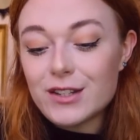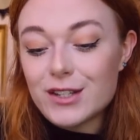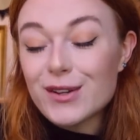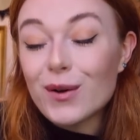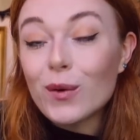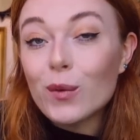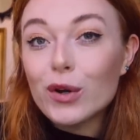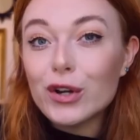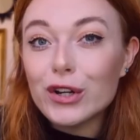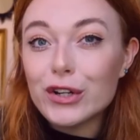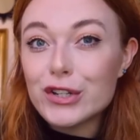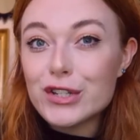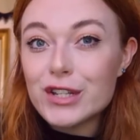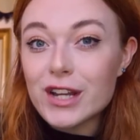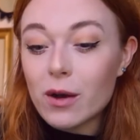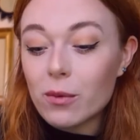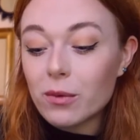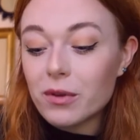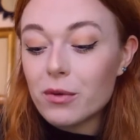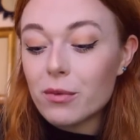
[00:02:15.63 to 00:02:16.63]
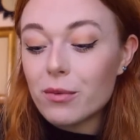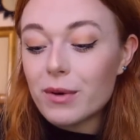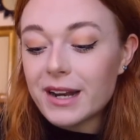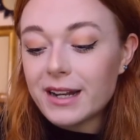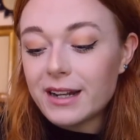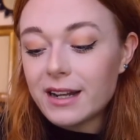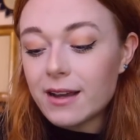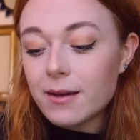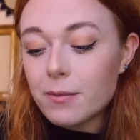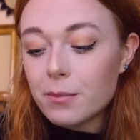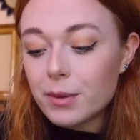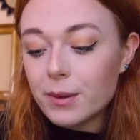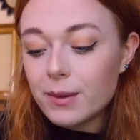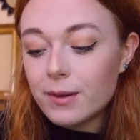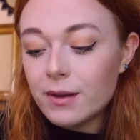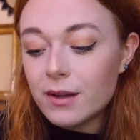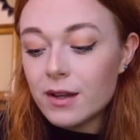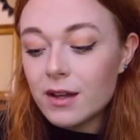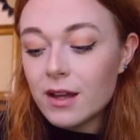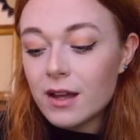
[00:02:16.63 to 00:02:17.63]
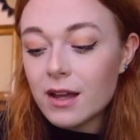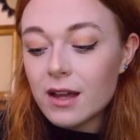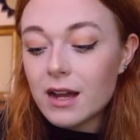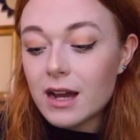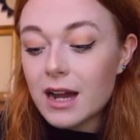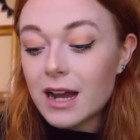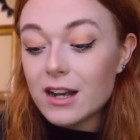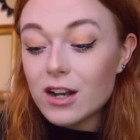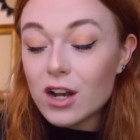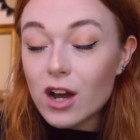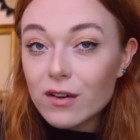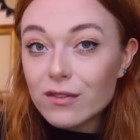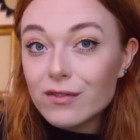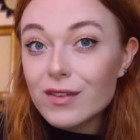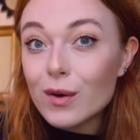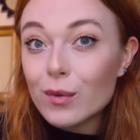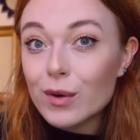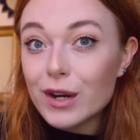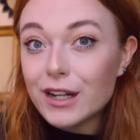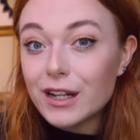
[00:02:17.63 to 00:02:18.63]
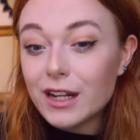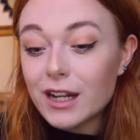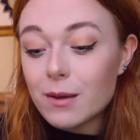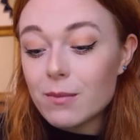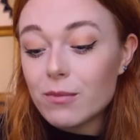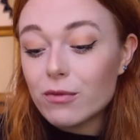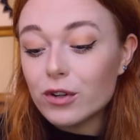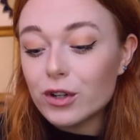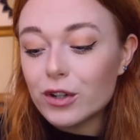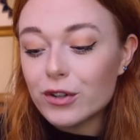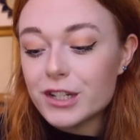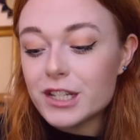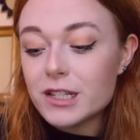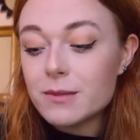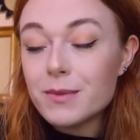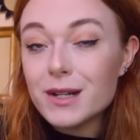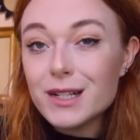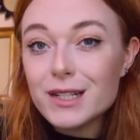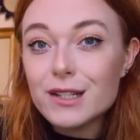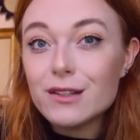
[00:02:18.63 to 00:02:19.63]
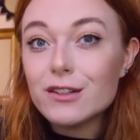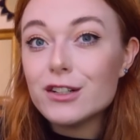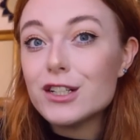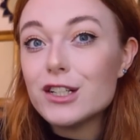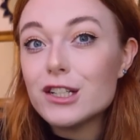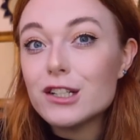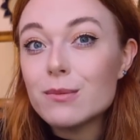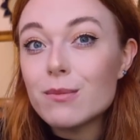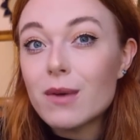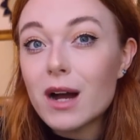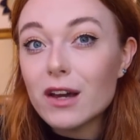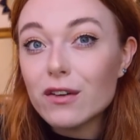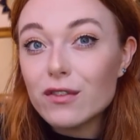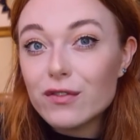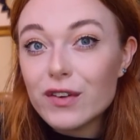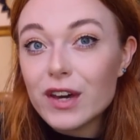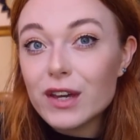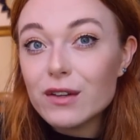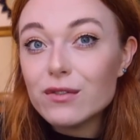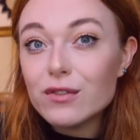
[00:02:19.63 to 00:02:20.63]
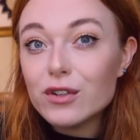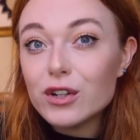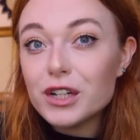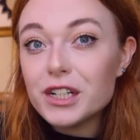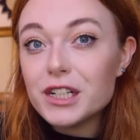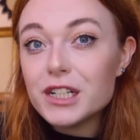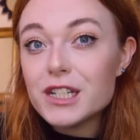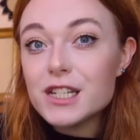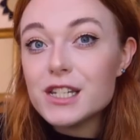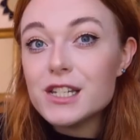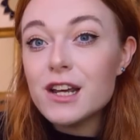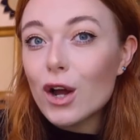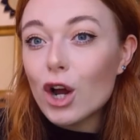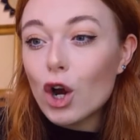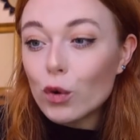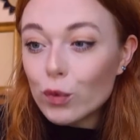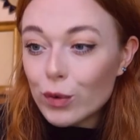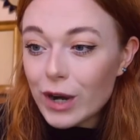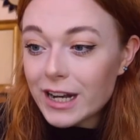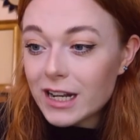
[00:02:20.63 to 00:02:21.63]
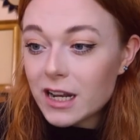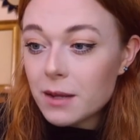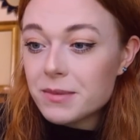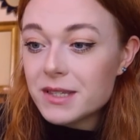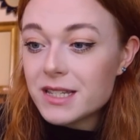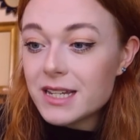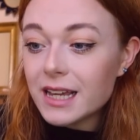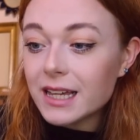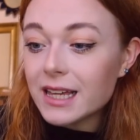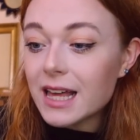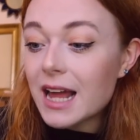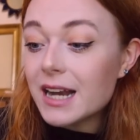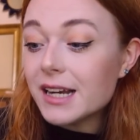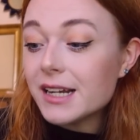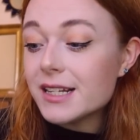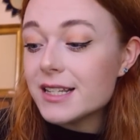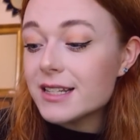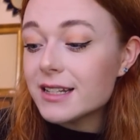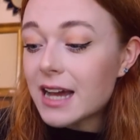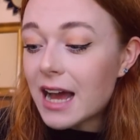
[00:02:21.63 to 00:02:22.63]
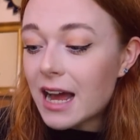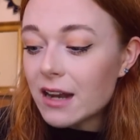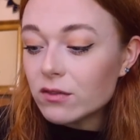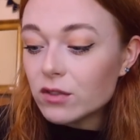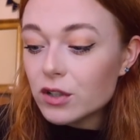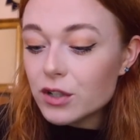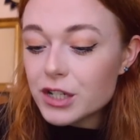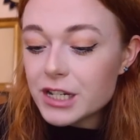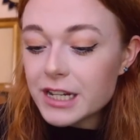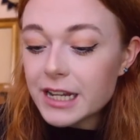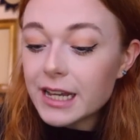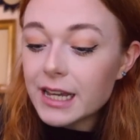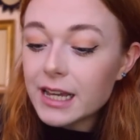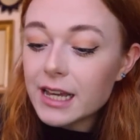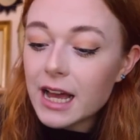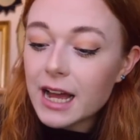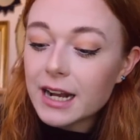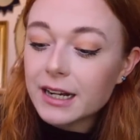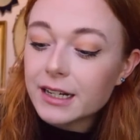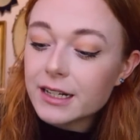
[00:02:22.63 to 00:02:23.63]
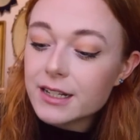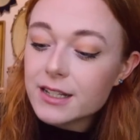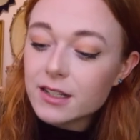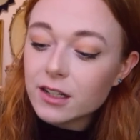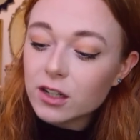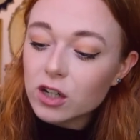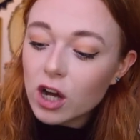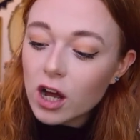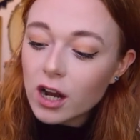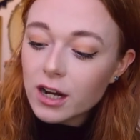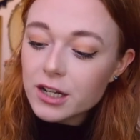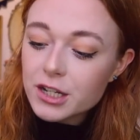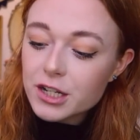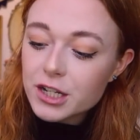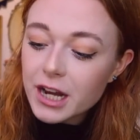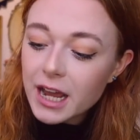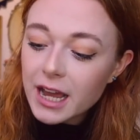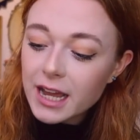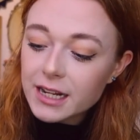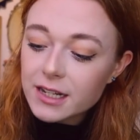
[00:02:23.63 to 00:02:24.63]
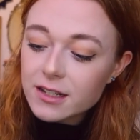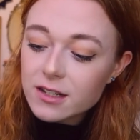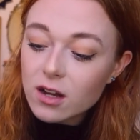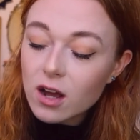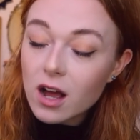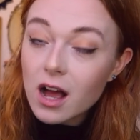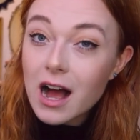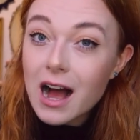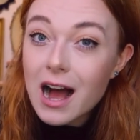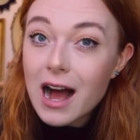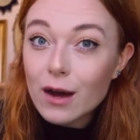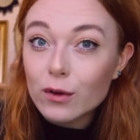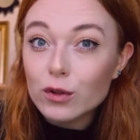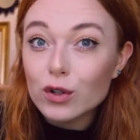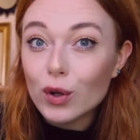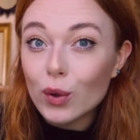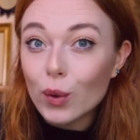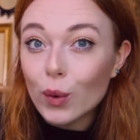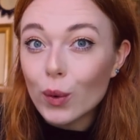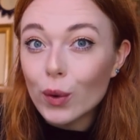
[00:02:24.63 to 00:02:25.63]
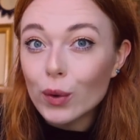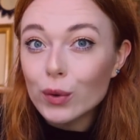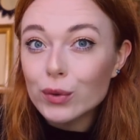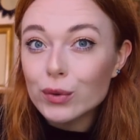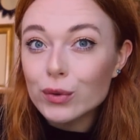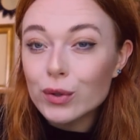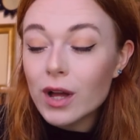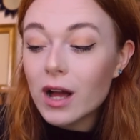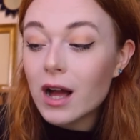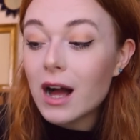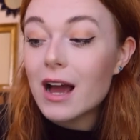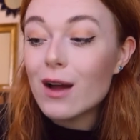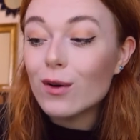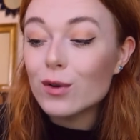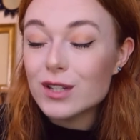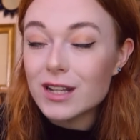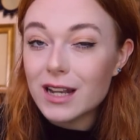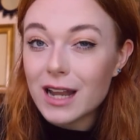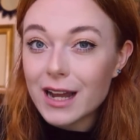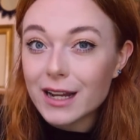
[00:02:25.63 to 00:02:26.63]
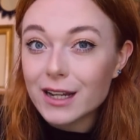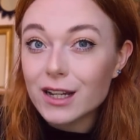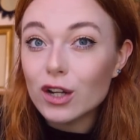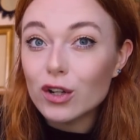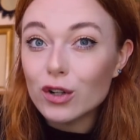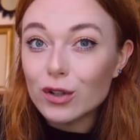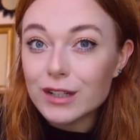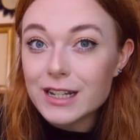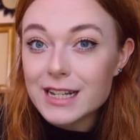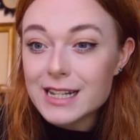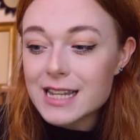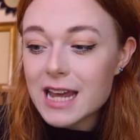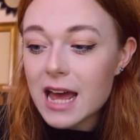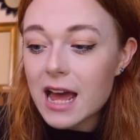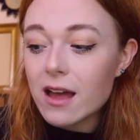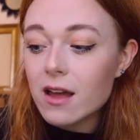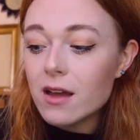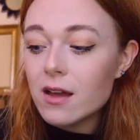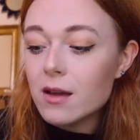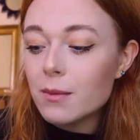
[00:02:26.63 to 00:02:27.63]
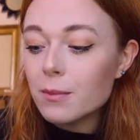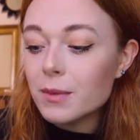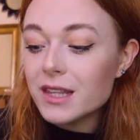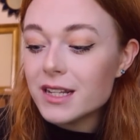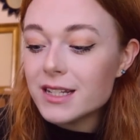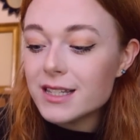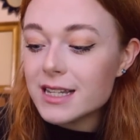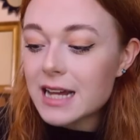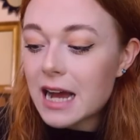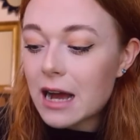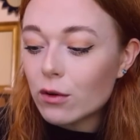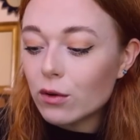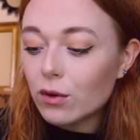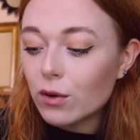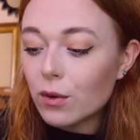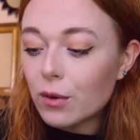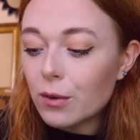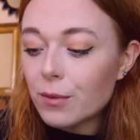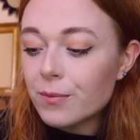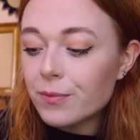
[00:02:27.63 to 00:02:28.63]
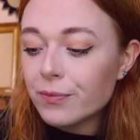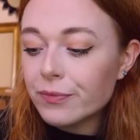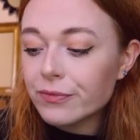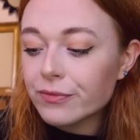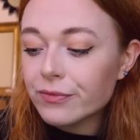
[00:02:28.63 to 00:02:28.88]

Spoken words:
So we're gonna start with a red lip. I love a red lip for Christmas. This is my favorite red lipstick, and it's Kat Von D, and it's a color shade Outlaw. I also like Lolita, but this is Outlaw.